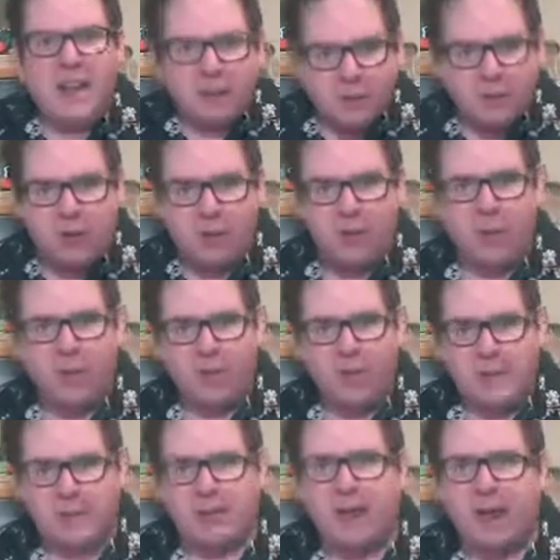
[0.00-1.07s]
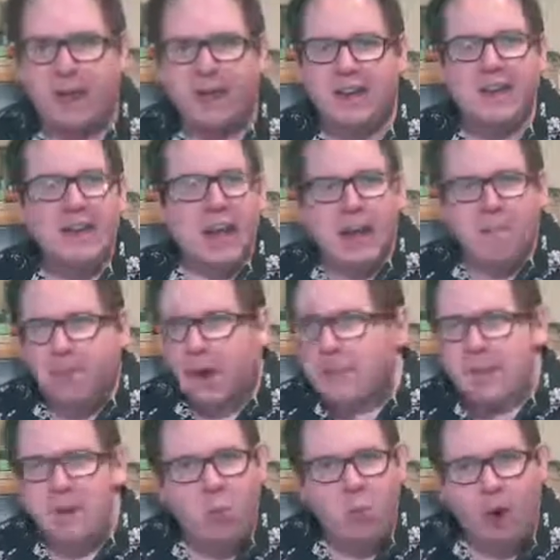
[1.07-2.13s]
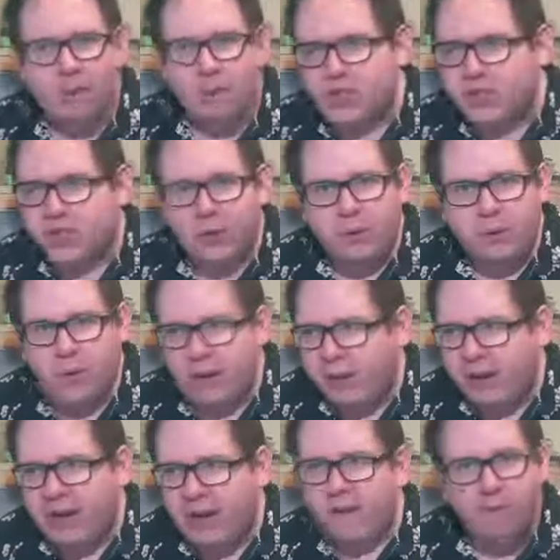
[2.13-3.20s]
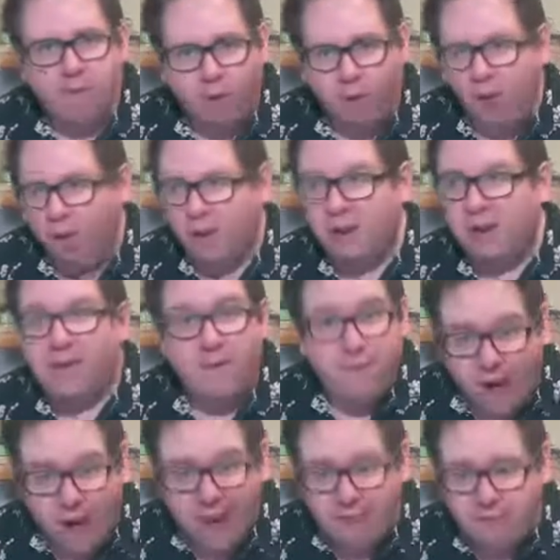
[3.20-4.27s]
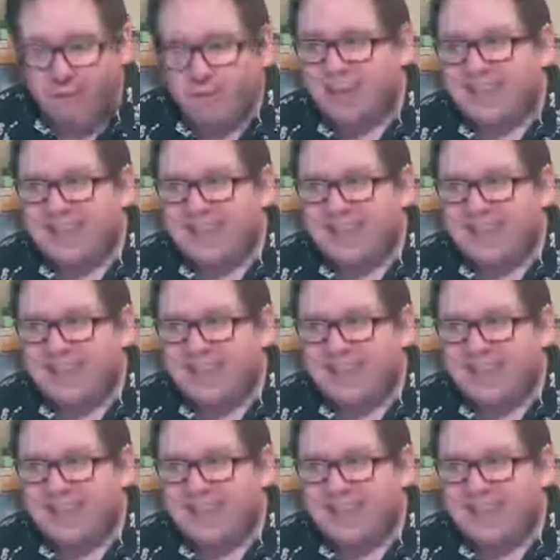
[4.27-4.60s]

If you go on that site and buy me 1, 2, 3, 4, 5,